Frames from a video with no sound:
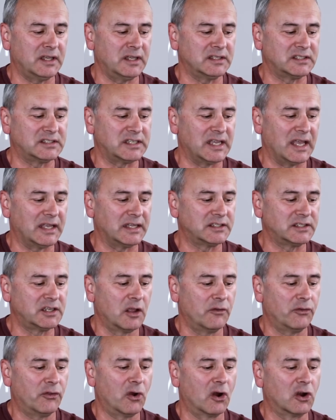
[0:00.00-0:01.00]
says,
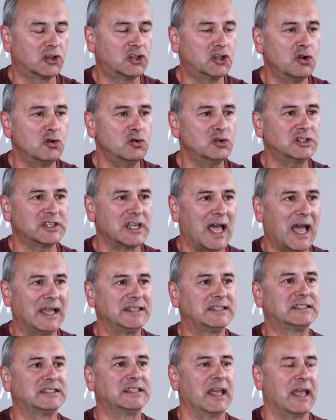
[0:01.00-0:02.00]
there are two
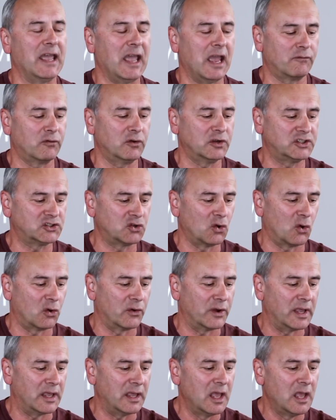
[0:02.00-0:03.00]
sides to every
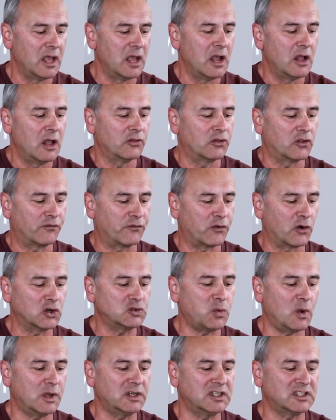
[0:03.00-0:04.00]
story. The first
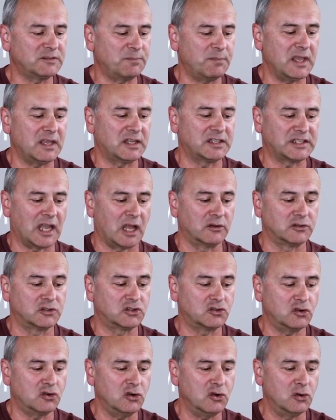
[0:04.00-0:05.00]
one to speak sounds
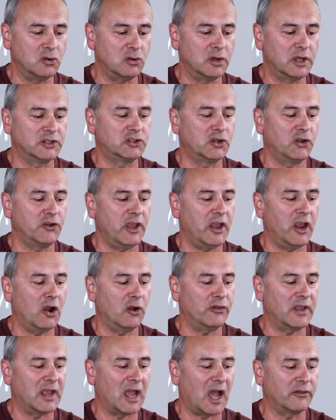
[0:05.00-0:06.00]
true until you hear
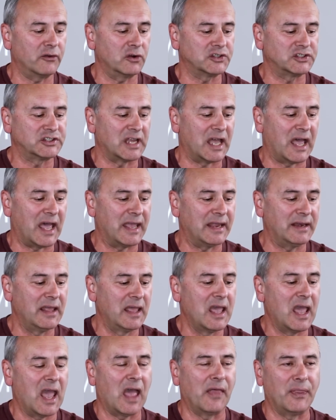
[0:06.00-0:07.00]
the other side
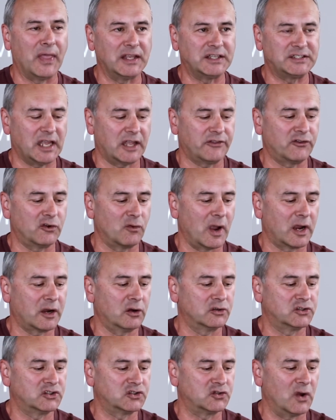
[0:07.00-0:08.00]
and they set the record
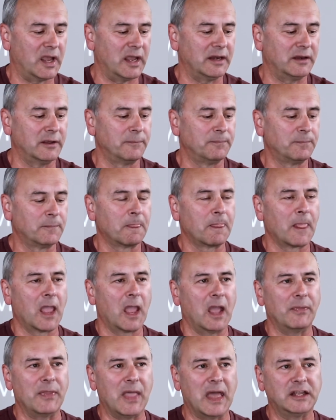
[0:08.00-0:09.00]
straight.
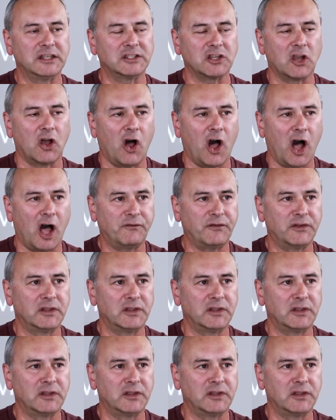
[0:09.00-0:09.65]
And that is often the